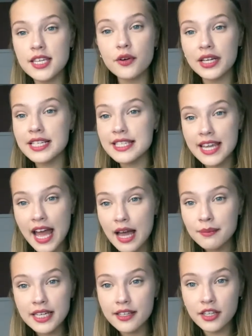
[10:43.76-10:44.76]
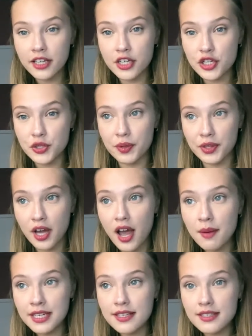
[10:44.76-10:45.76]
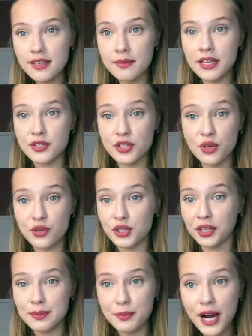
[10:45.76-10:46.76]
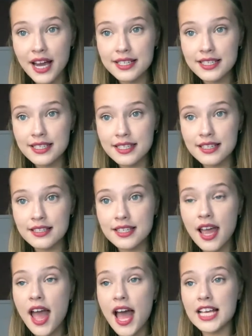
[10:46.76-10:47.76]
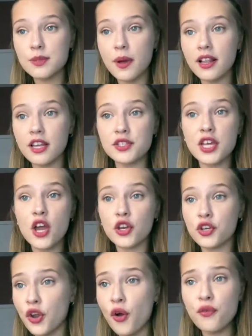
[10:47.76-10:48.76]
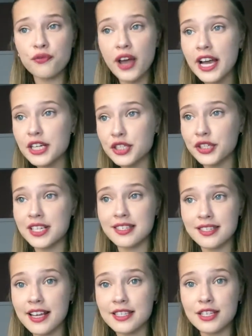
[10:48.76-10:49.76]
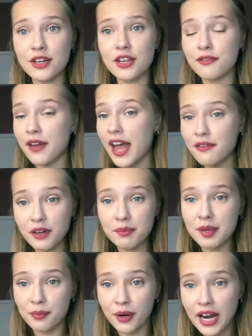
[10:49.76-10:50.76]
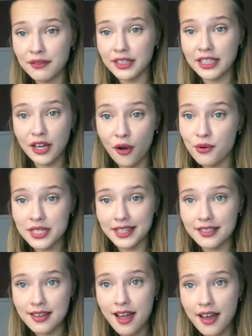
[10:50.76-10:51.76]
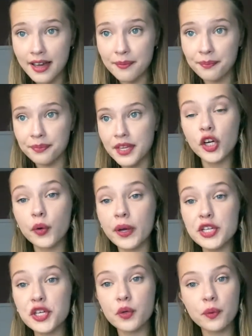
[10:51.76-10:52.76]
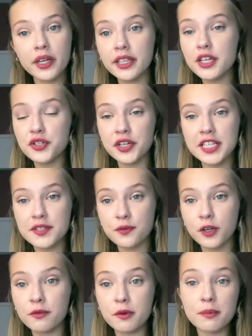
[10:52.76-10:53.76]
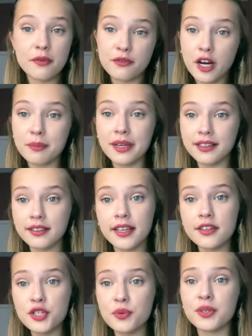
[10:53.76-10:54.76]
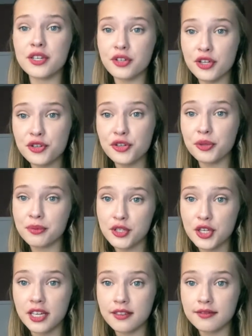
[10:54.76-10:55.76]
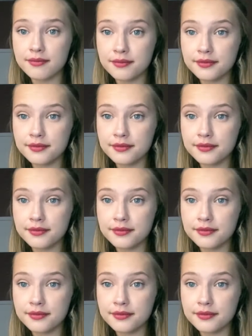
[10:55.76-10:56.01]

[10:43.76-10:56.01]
Tito contaminated the country with communism and socialist practices, as well as no factory estates could have ever been privately owned at the time. Croatia quickly transformed from a farming land to an industrial machine.